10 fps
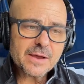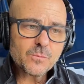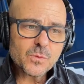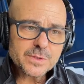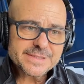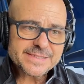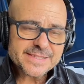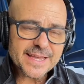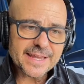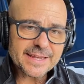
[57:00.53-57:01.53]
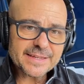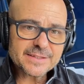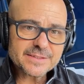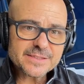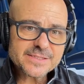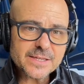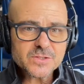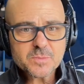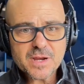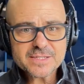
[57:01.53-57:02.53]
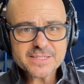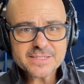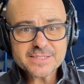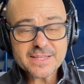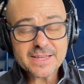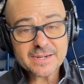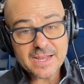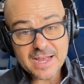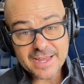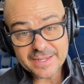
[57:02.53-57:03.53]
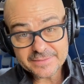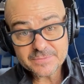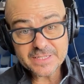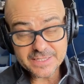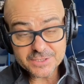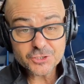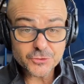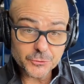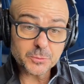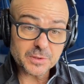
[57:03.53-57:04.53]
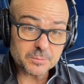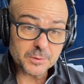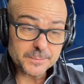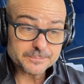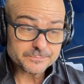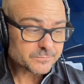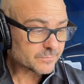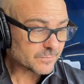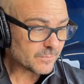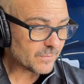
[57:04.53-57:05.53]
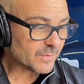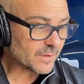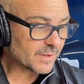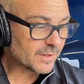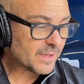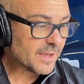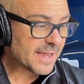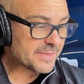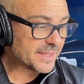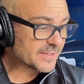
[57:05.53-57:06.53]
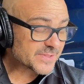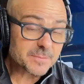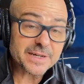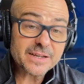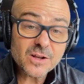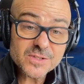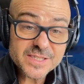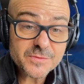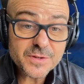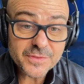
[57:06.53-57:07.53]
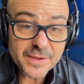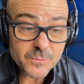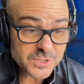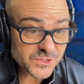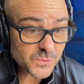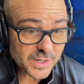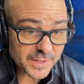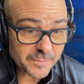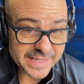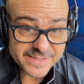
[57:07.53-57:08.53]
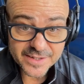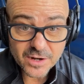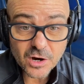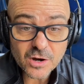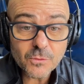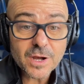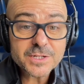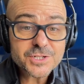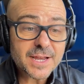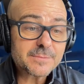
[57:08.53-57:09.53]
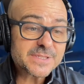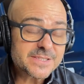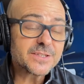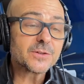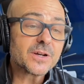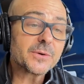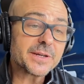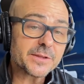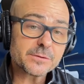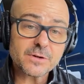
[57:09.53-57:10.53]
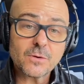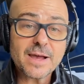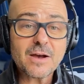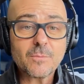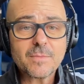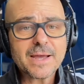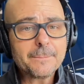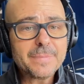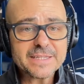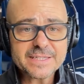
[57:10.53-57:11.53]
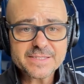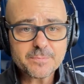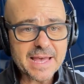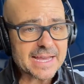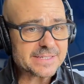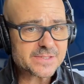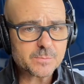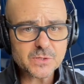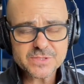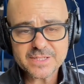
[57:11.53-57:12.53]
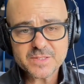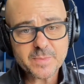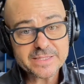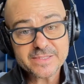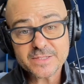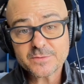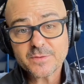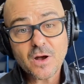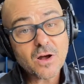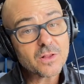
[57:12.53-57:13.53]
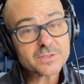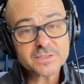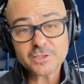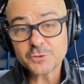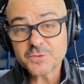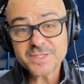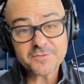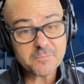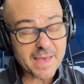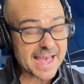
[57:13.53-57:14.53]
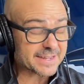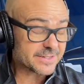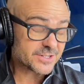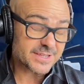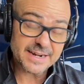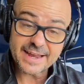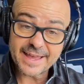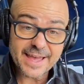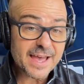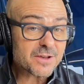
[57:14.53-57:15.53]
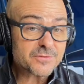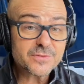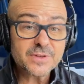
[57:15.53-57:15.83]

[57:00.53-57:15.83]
I would say in the sales process that I teach to people, I think if somebody calls, even if they just want a basic car wash, I'm still going to throw out my biggest, baddest, most expensive, all-inclusive package that I have